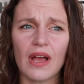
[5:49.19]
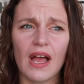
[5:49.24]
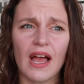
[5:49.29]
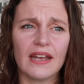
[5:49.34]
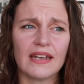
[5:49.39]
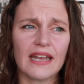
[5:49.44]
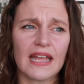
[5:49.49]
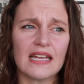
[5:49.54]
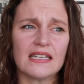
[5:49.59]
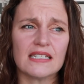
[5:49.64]

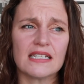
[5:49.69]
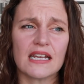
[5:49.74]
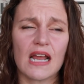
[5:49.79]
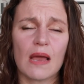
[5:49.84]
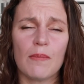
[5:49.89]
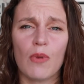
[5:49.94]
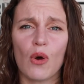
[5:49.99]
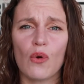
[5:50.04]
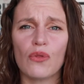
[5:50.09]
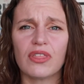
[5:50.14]
and Andy and
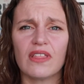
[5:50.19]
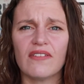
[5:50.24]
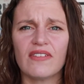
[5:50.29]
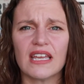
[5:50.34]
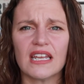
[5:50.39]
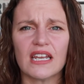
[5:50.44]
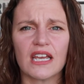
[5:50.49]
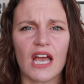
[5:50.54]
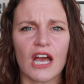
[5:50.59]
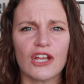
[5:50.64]
I both
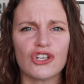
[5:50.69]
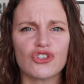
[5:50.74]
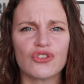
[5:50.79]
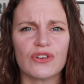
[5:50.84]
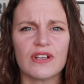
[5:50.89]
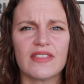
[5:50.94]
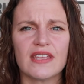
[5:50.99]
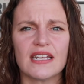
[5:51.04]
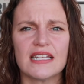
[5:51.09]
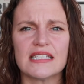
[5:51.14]
living in a
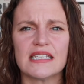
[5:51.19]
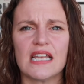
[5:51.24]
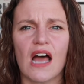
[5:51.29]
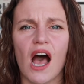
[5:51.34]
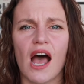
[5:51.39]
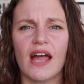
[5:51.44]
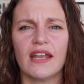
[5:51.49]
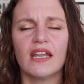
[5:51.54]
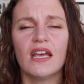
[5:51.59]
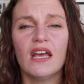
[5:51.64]
country that is
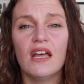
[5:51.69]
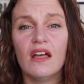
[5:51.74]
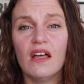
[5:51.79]
not